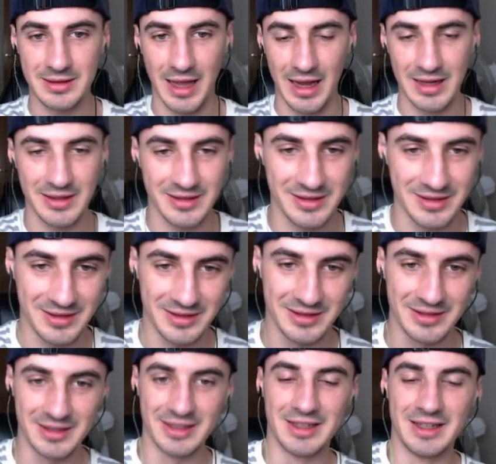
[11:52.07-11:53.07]
Hang on.
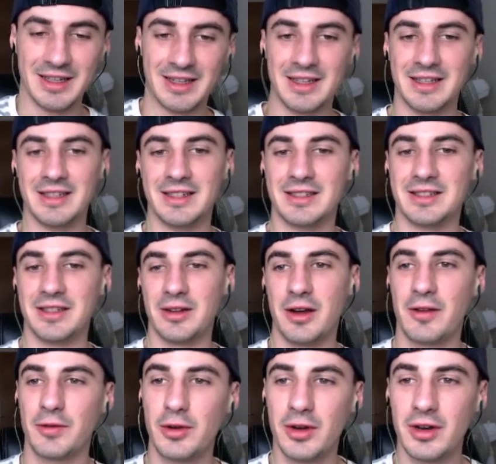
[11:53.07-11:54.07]
So
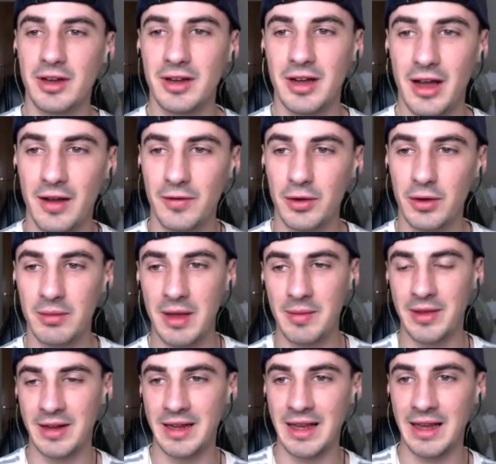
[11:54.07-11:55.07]
I've got
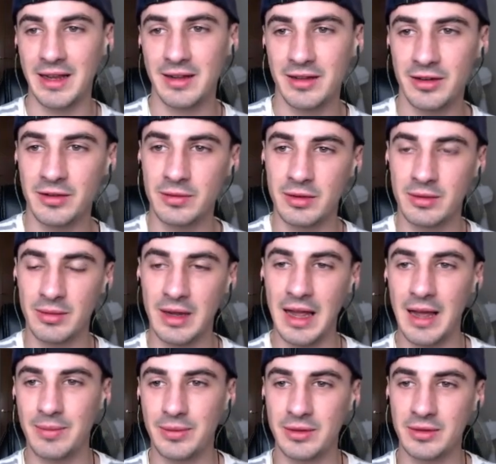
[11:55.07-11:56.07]
maybe an inkling of what might
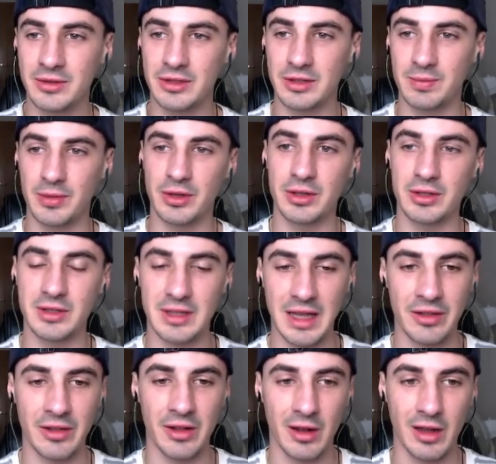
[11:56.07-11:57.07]
happen, just because
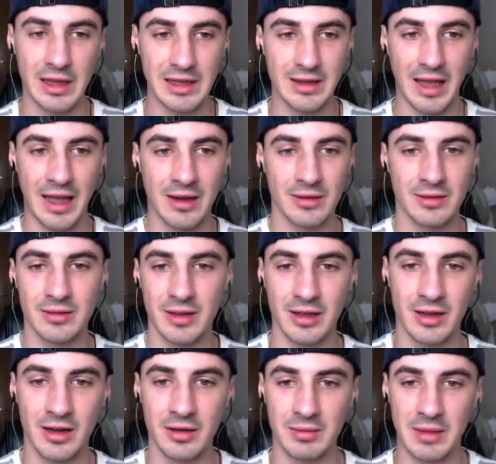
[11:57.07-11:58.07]
again the like count. I
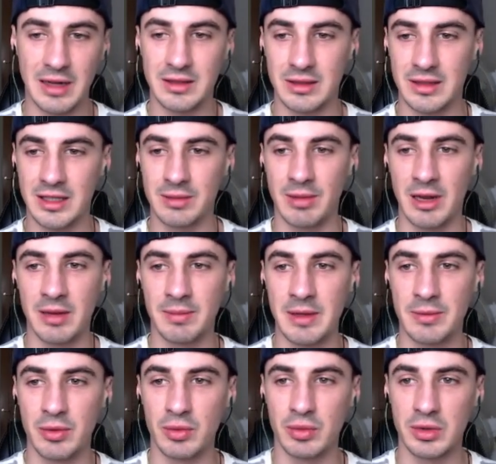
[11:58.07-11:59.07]
can't imagine this many
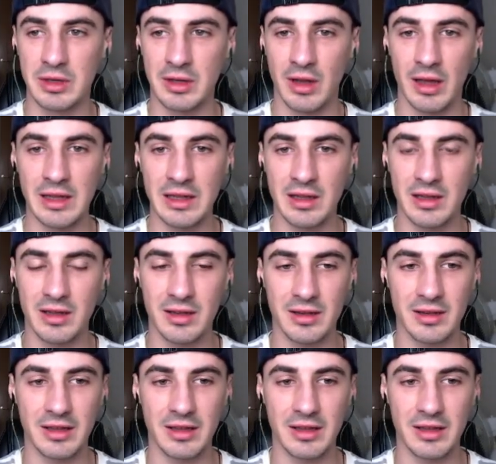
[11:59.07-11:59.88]
people would like